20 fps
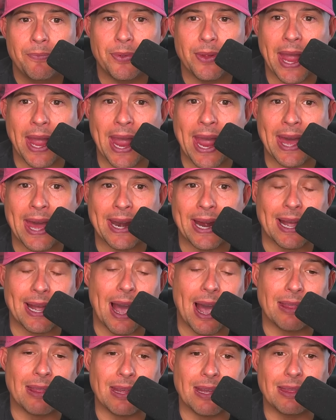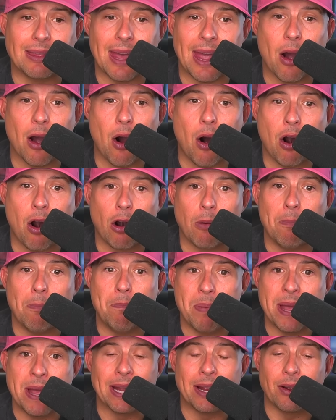And I think they are
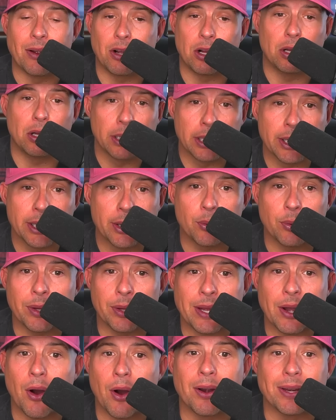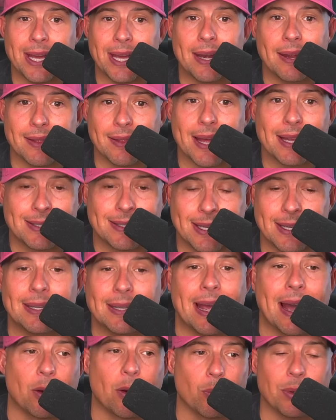big, clearly, on getting that sit
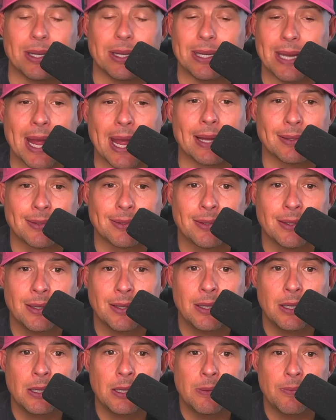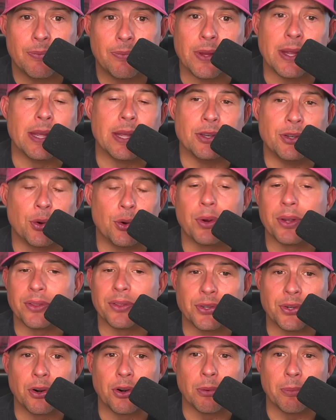down with Nance during the
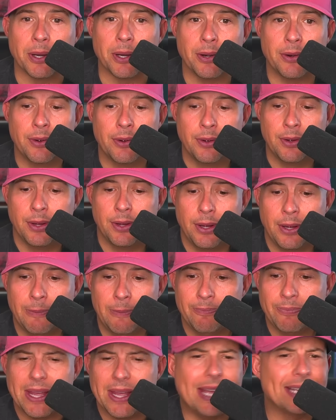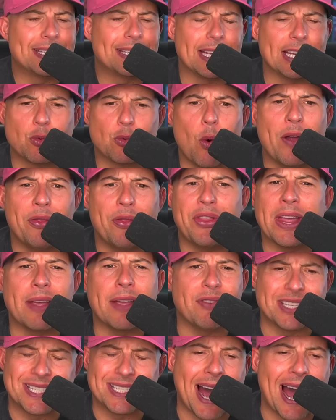tournament. It's one thing if
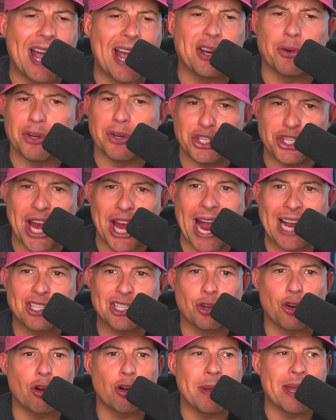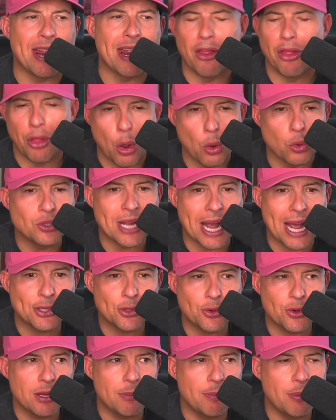it's Tiger and Jack's tournament and those guys are
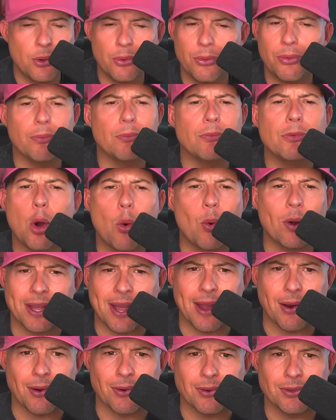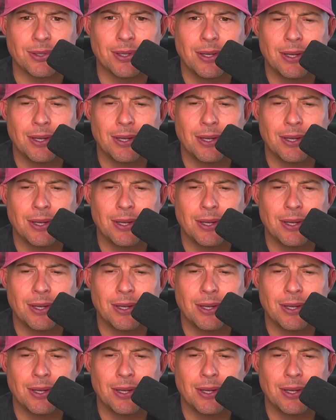in the booth, no one cares.